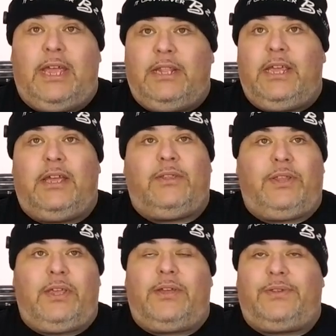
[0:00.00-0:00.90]
And the
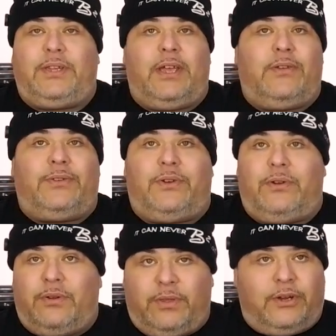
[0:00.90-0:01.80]
LTL cells
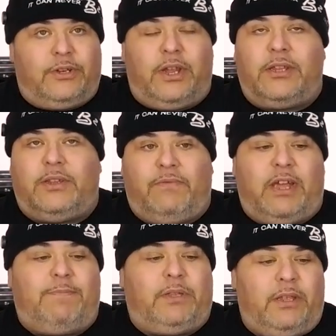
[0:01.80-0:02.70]
there's tons
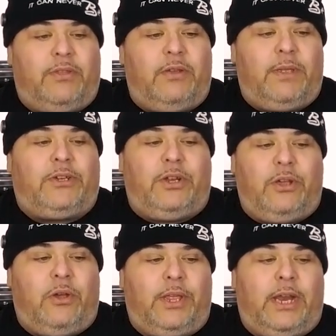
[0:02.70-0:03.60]
of type of lithium that
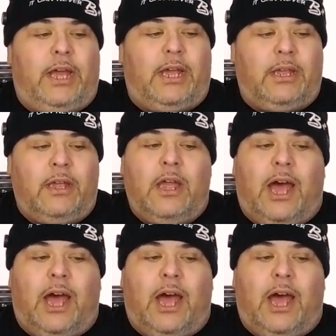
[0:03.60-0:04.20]
you can go that high.